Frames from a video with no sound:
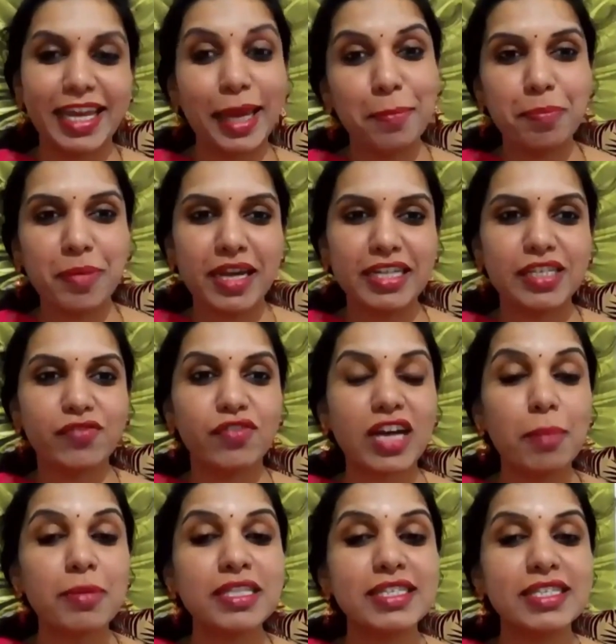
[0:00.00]
Imperative.
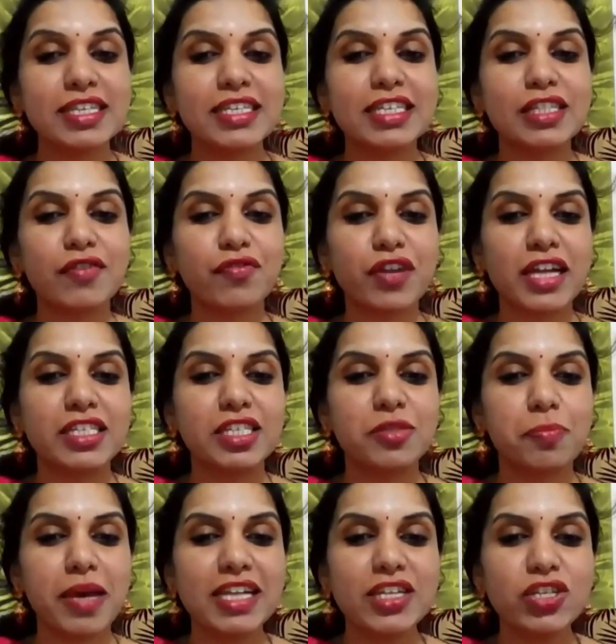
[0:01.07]
Come and sit in the
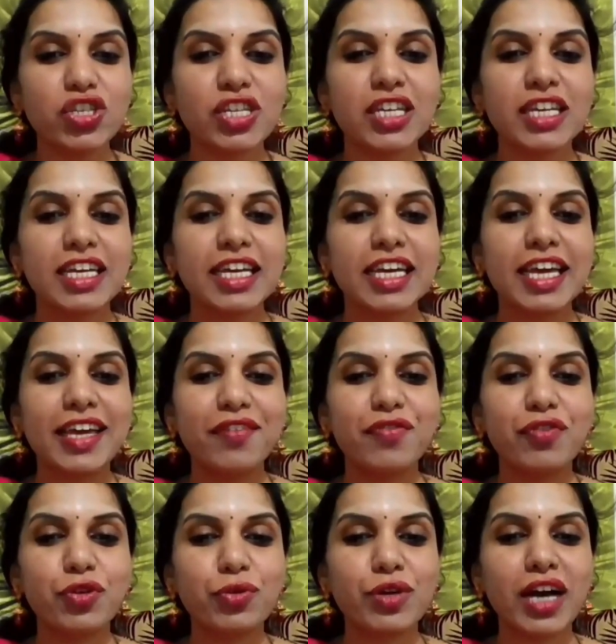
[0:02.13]
front bench
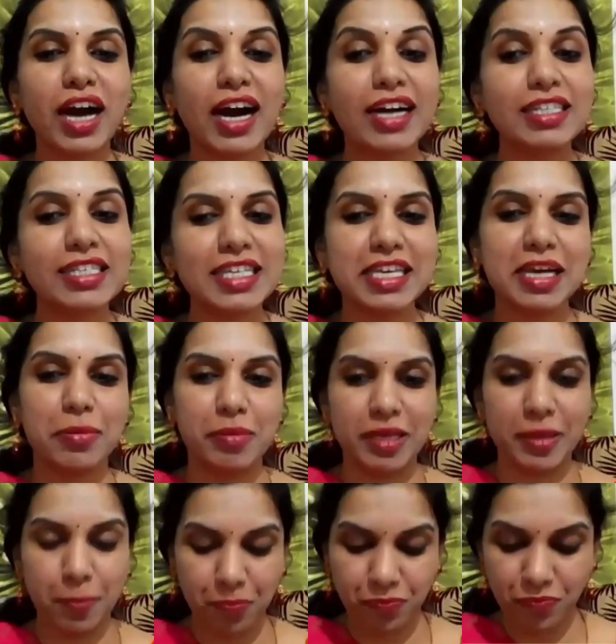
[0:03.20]
if you can't hear
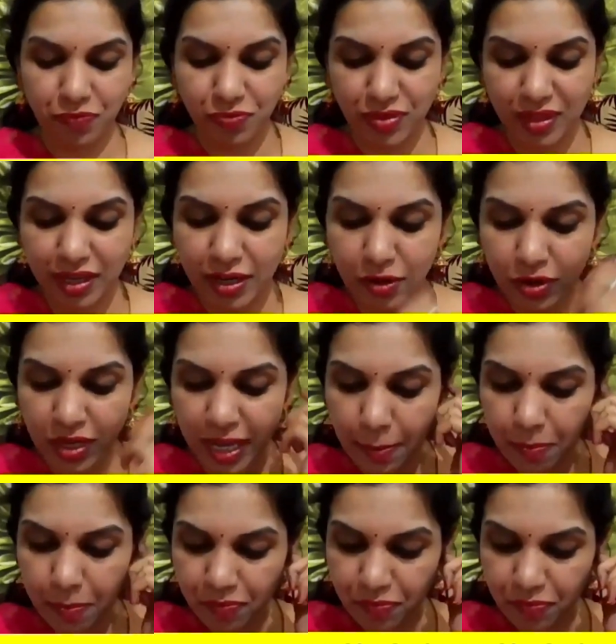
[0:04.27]
me. Okay?